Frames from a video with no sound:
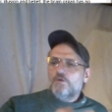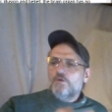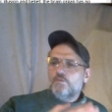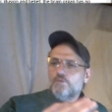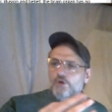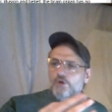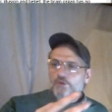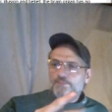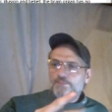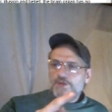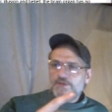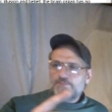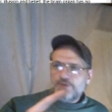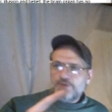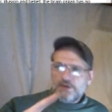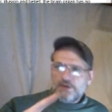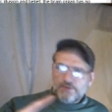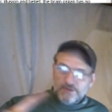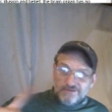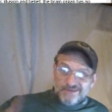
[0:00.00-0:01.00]
will be
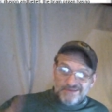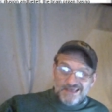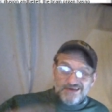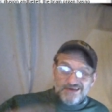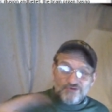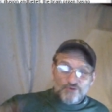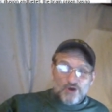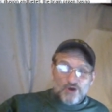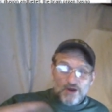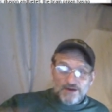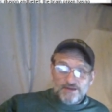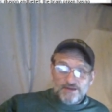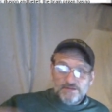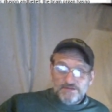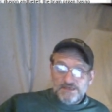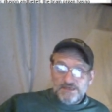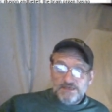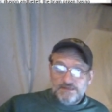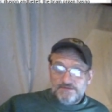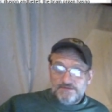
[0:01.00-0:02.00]
appearing later on in
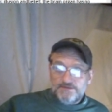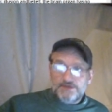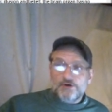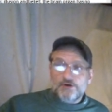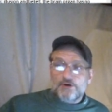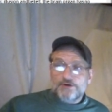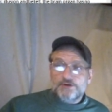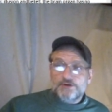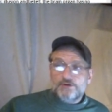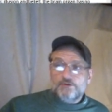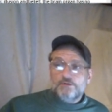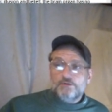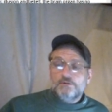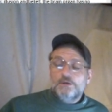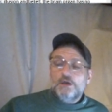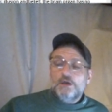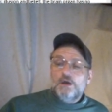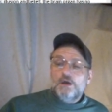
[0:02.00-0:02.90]
the, the article.